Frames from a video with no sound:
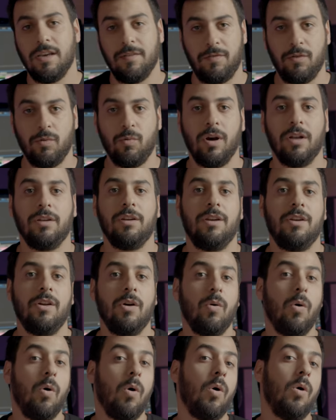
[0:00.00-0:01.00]
If you want to
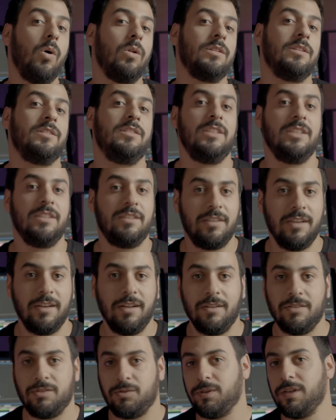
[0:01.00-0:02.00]
know all the
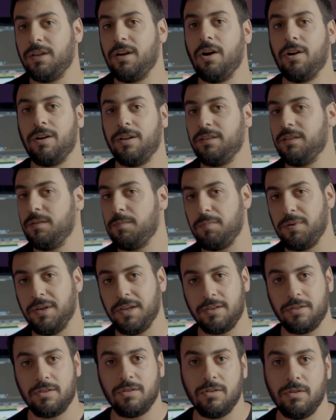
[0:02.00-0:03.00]
details regarding the
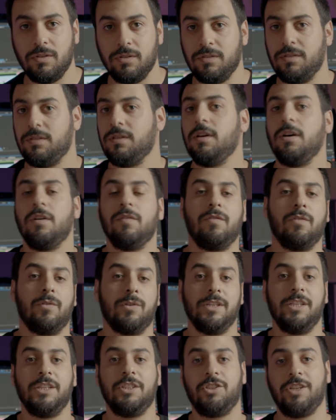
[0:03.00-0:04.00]
pixels
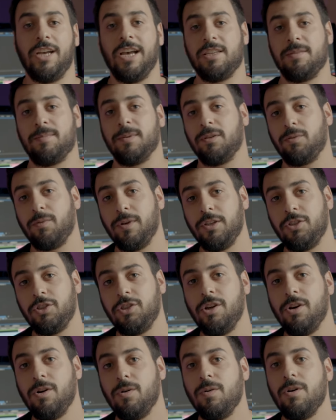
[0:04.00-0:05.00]
for each aspect
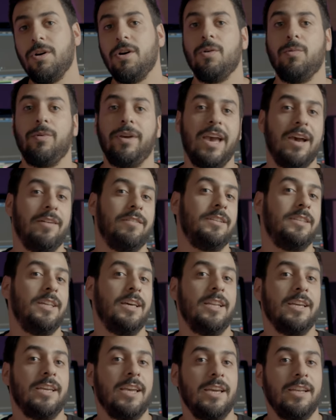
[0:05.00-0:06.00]
ratio, we have a
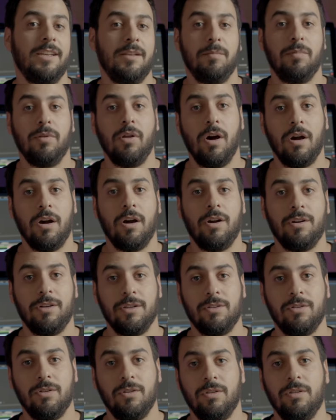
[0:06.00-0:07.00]
dedicated blog
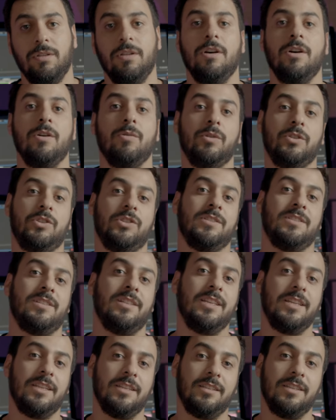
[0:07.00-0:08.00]
article, which is
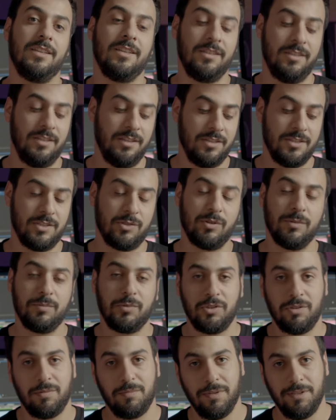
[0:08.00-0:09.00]
linked in the
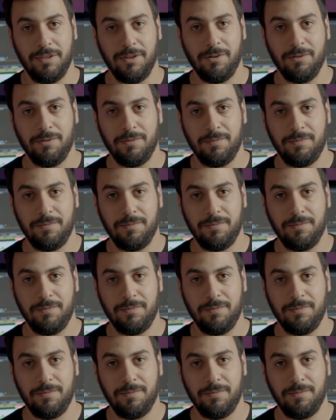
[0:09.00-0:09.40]
description below.